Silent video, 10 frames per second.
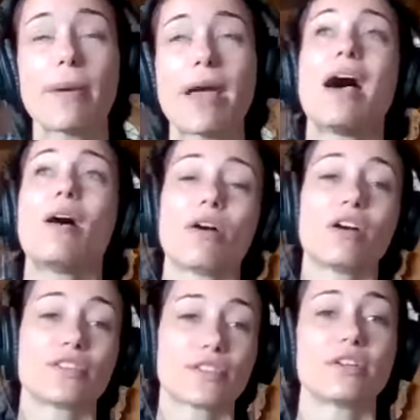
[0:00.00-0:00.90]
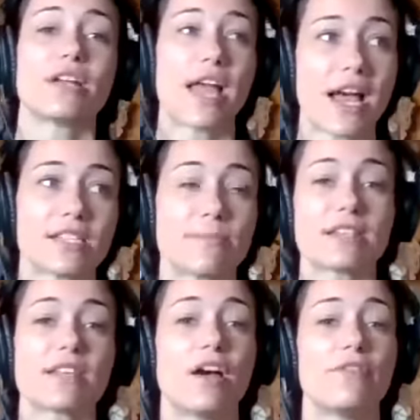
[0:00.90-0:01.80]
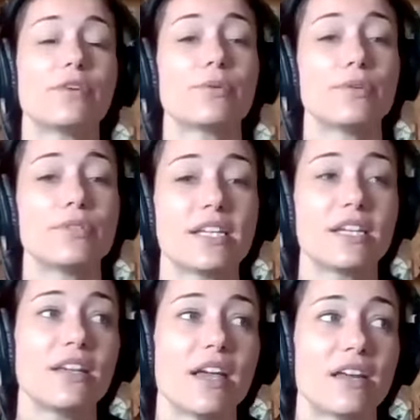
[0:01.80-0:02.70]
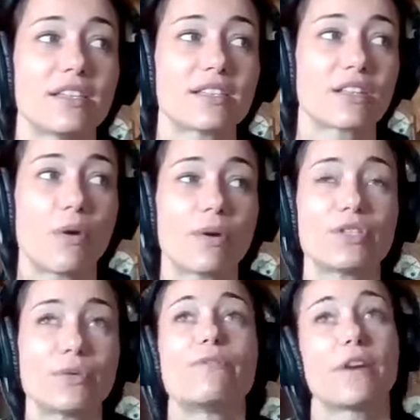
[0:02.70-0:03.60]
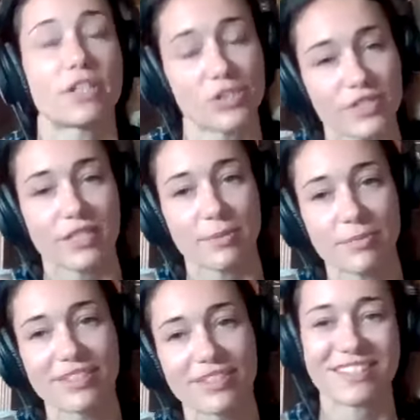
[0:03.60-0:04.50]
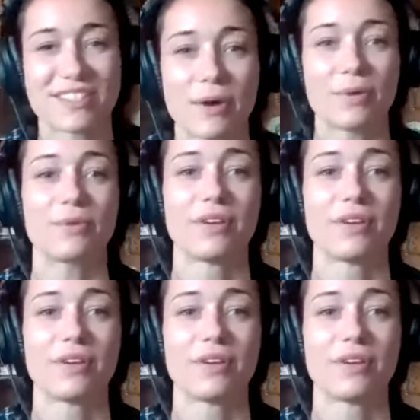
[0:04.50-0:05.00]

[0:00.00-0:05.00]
out on certain aspects of your routine, and it's going to affect your sleep. So